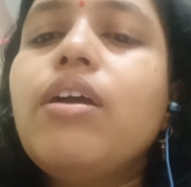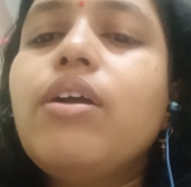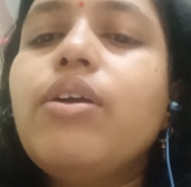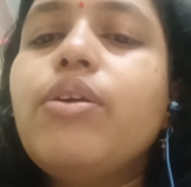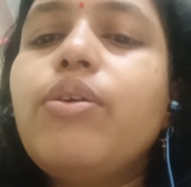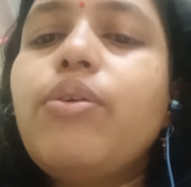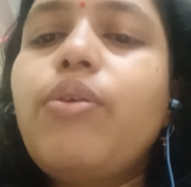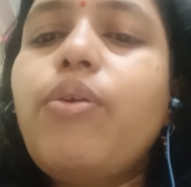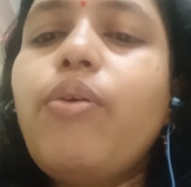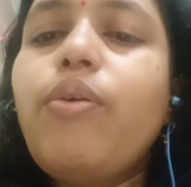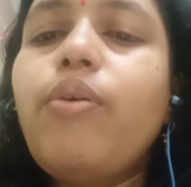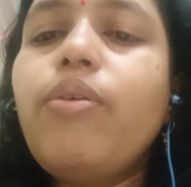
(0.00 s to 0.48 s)

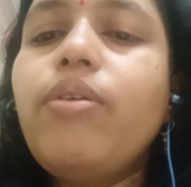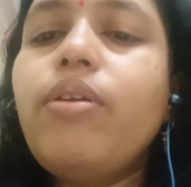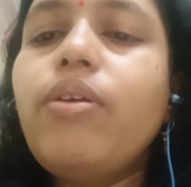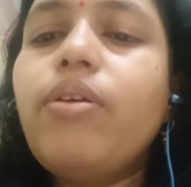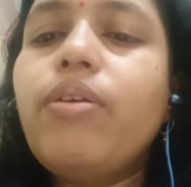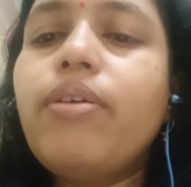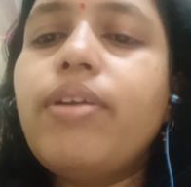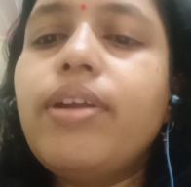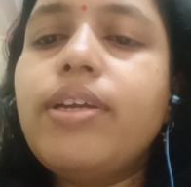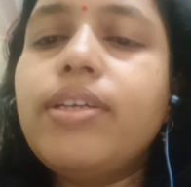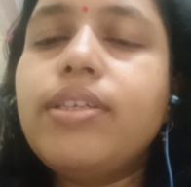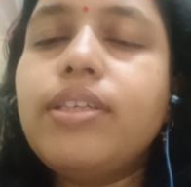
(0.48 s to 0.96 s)
grown
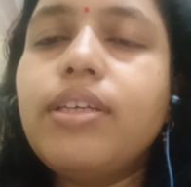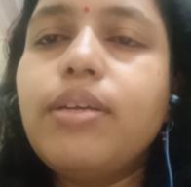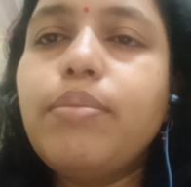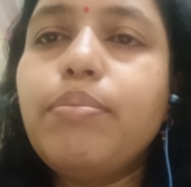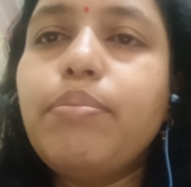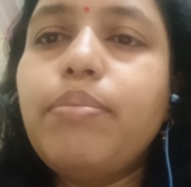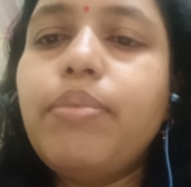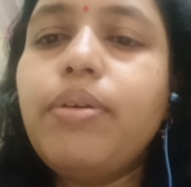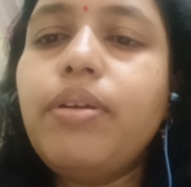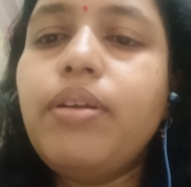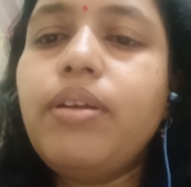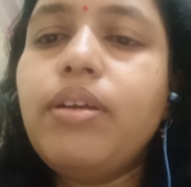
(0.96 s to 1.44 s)
on a
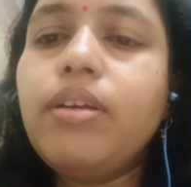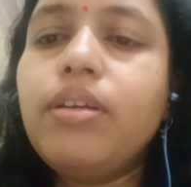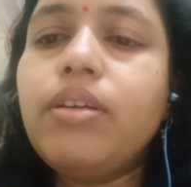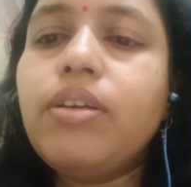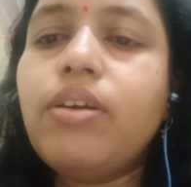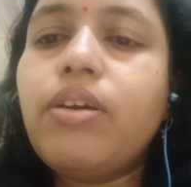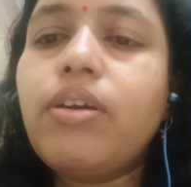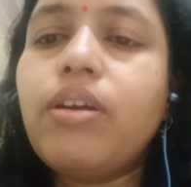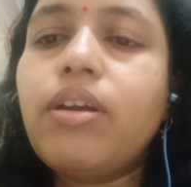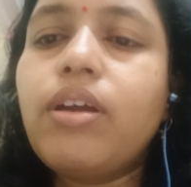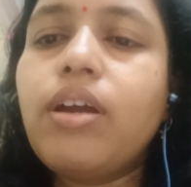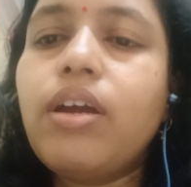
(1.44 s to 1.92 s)
simple
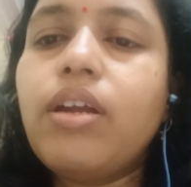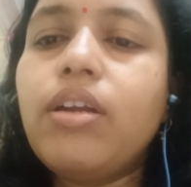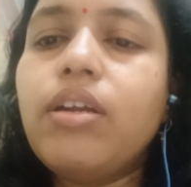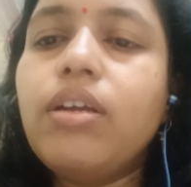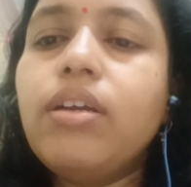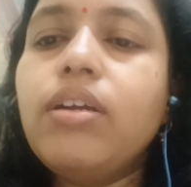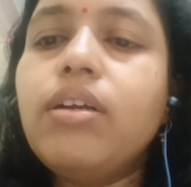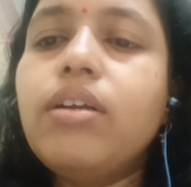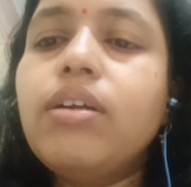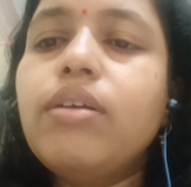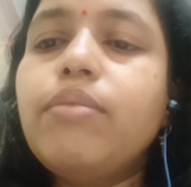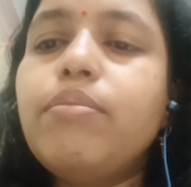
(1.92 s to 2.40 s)

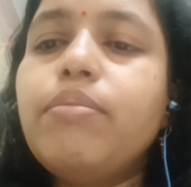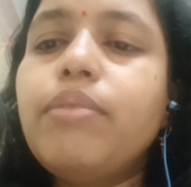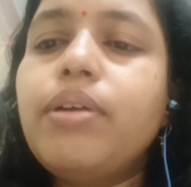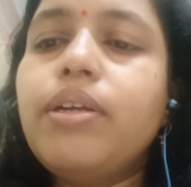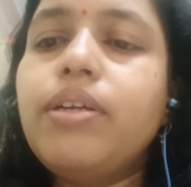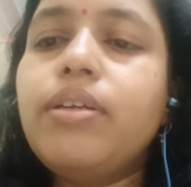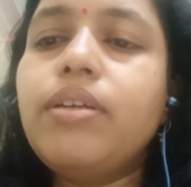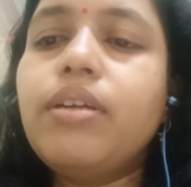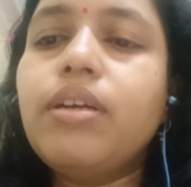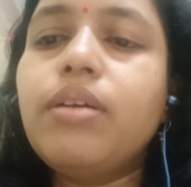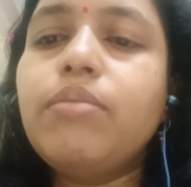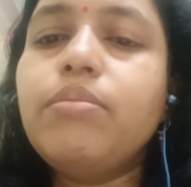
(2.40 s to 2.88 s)
inorganic
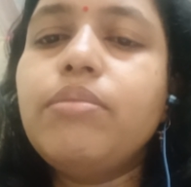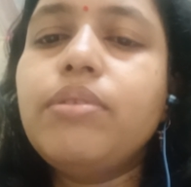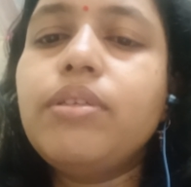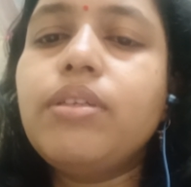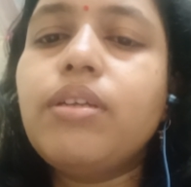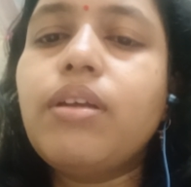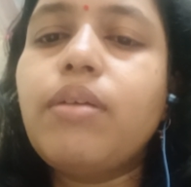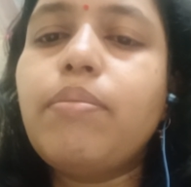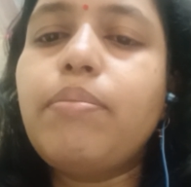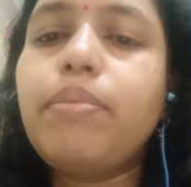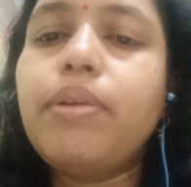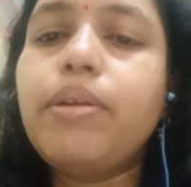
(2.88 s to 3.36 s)
medium
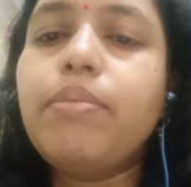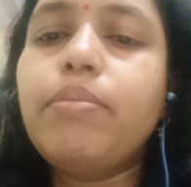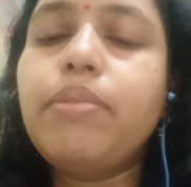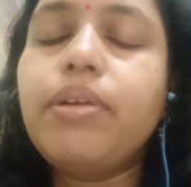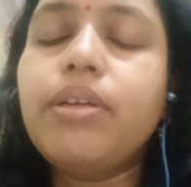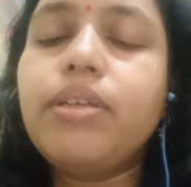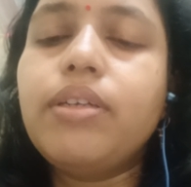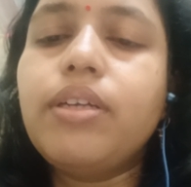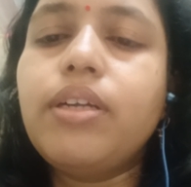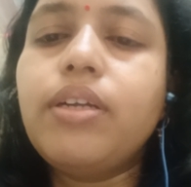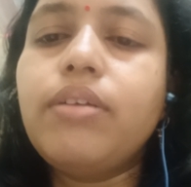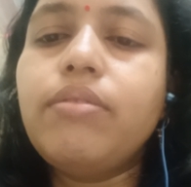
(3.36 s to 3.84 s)

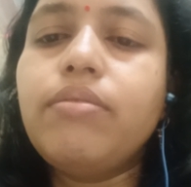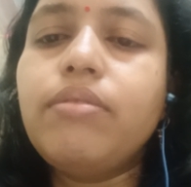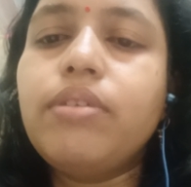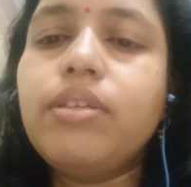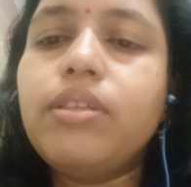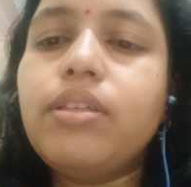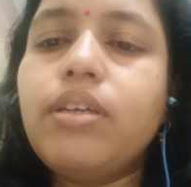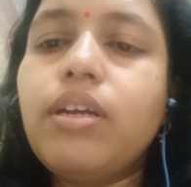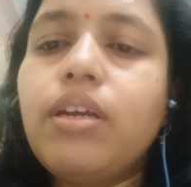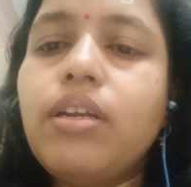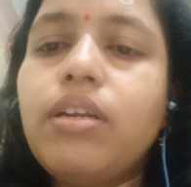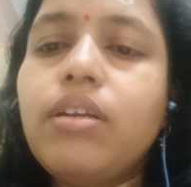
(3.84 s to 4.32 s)
supplemented
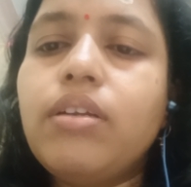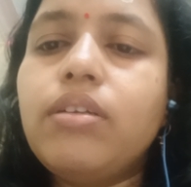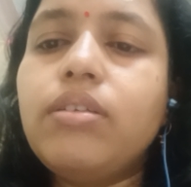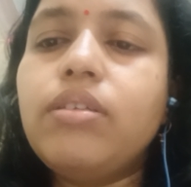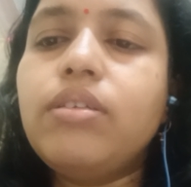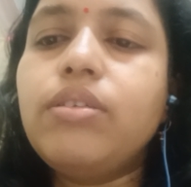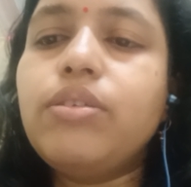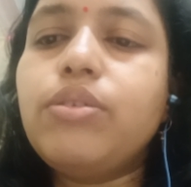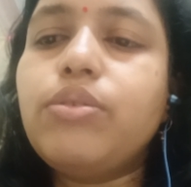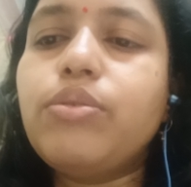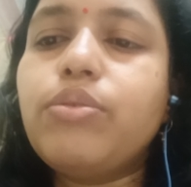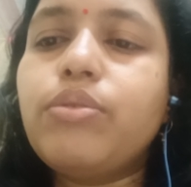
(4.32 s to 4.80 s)
with
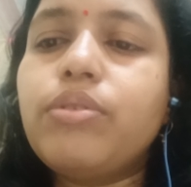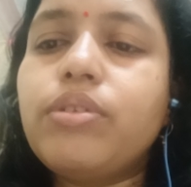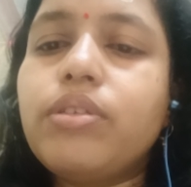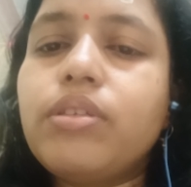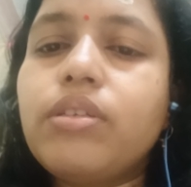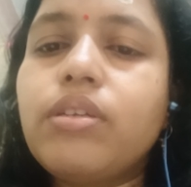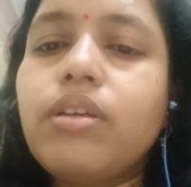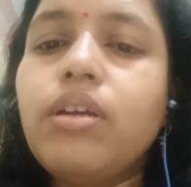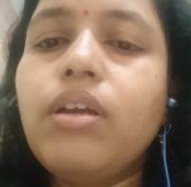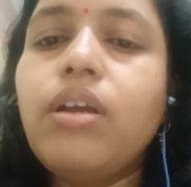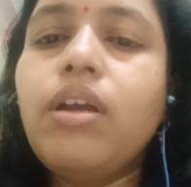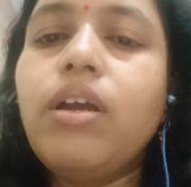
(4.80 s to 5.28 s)
energy
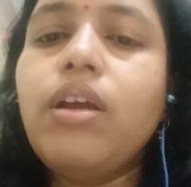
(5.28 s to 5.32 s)
source.